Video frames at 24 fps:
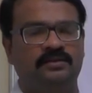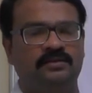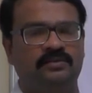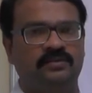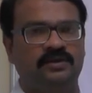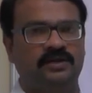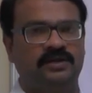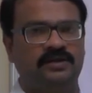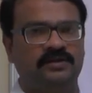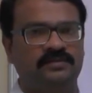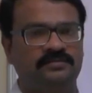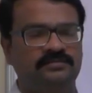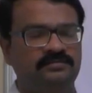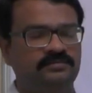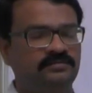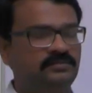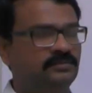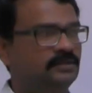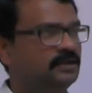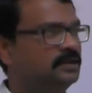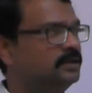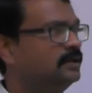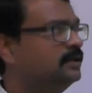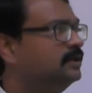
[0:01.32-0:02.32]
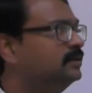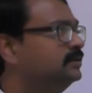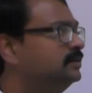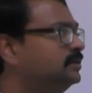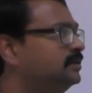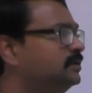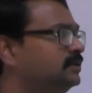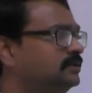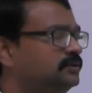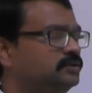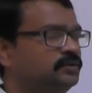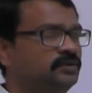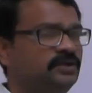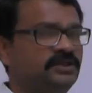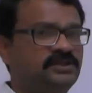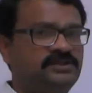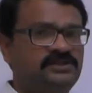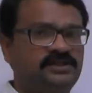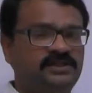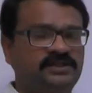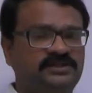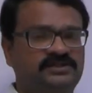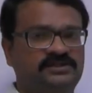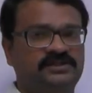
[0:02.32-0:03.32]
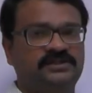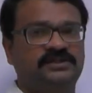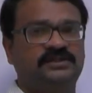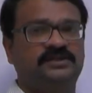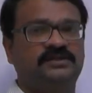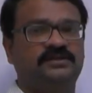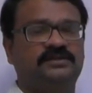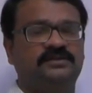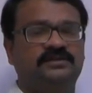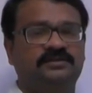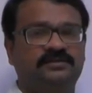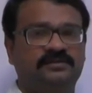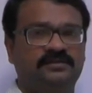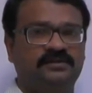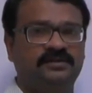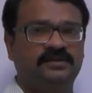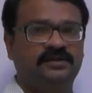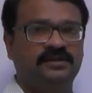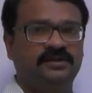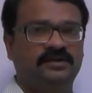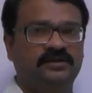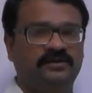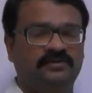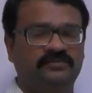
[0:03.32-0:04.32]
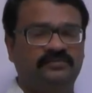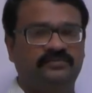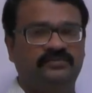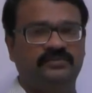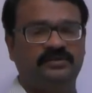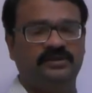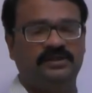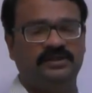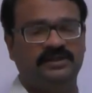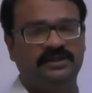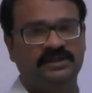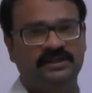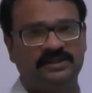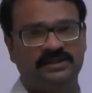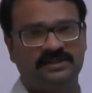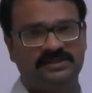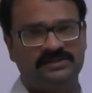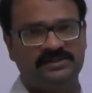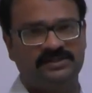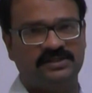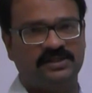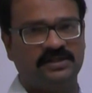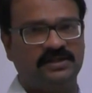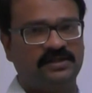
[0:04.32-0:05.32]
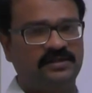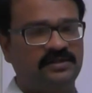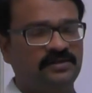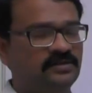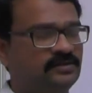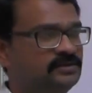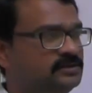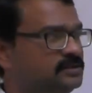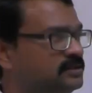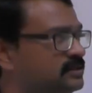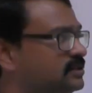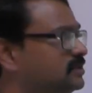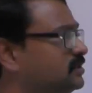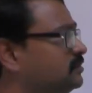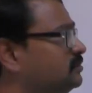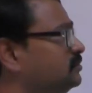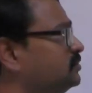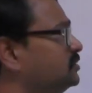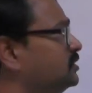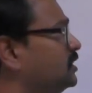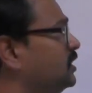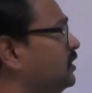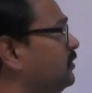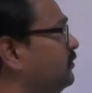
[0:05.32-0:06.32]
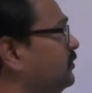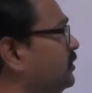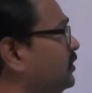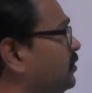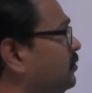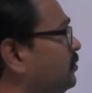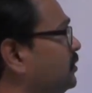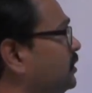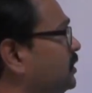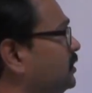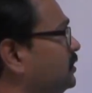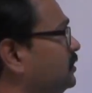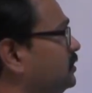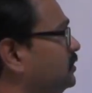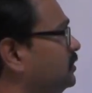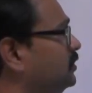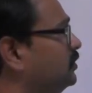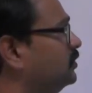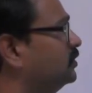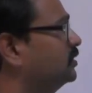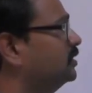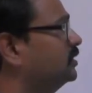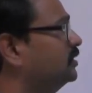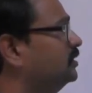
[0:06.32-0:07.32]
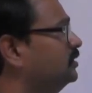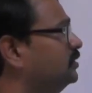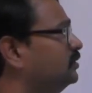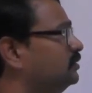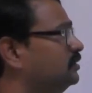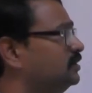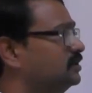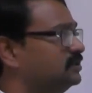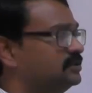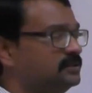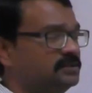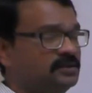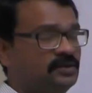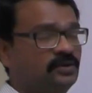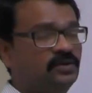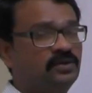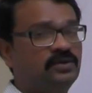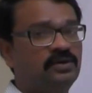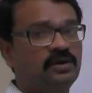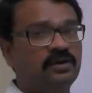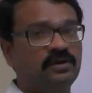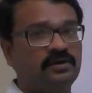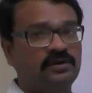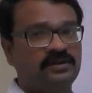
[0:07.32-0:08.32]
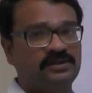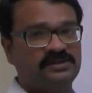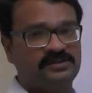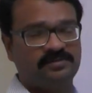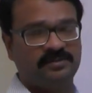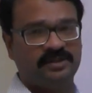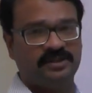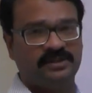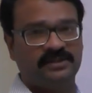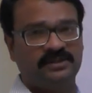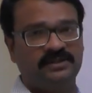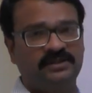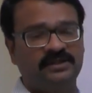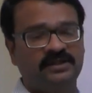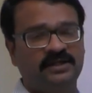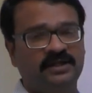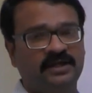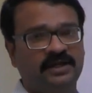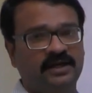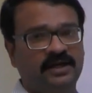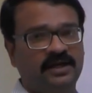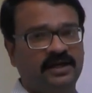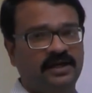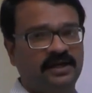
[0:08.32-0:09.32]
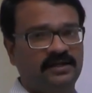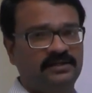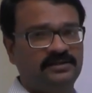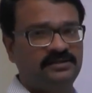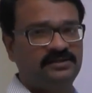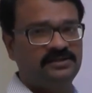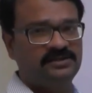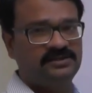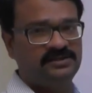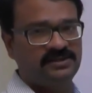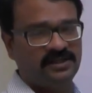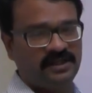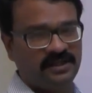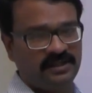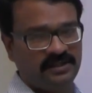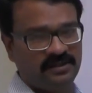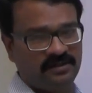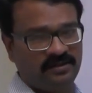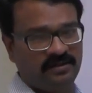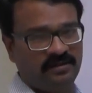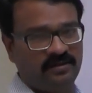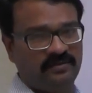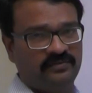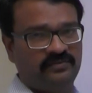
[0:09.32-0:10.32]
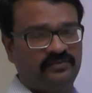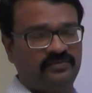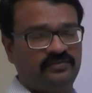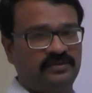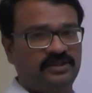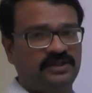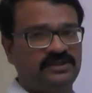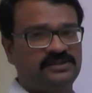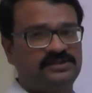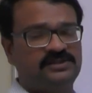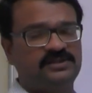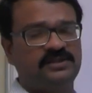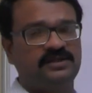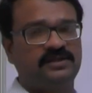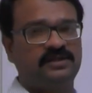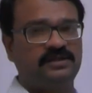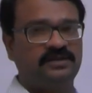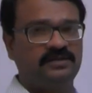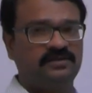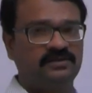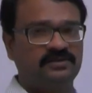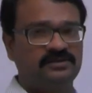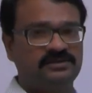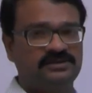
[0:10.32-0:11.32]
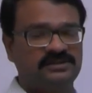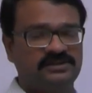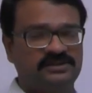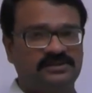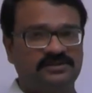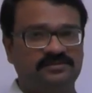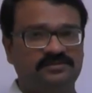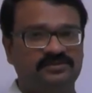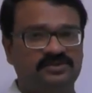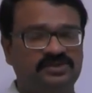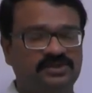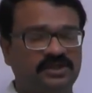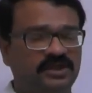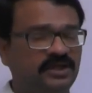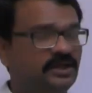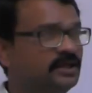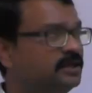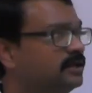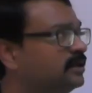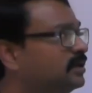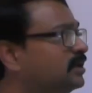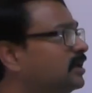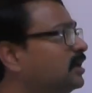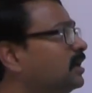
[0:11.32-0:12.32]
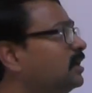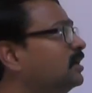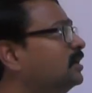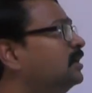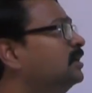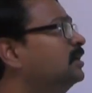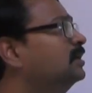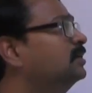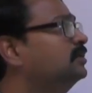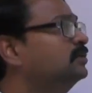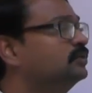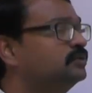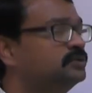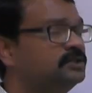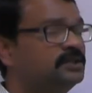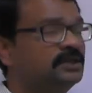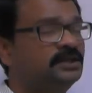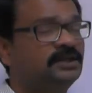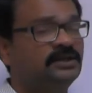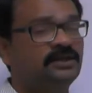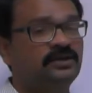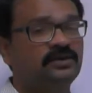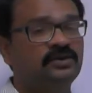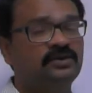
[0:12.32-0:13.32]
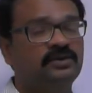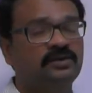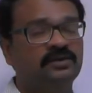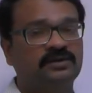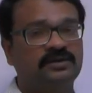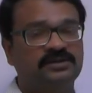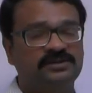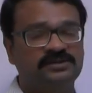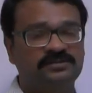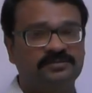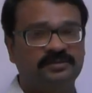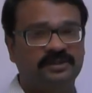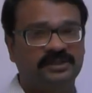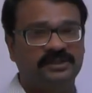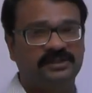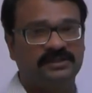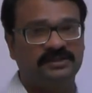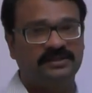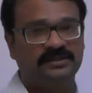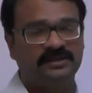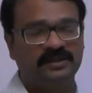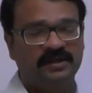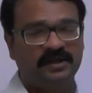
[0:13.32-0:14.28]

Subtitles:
Welcome, and today's lecture of in digital control systems we will be looking into this root locus method and the design of digital control systems in using root locus method.